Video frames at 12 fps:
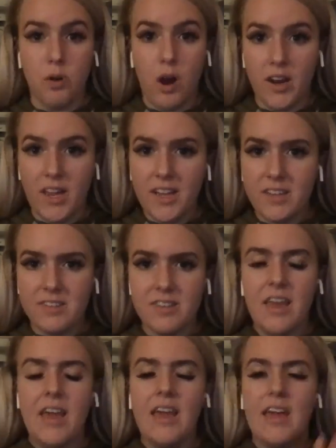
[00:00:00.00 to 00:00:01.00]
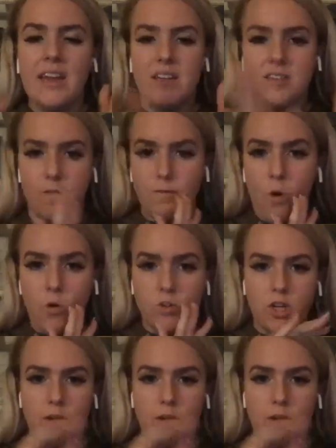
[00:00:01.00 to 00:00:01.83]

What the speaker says: products, and it's a folder.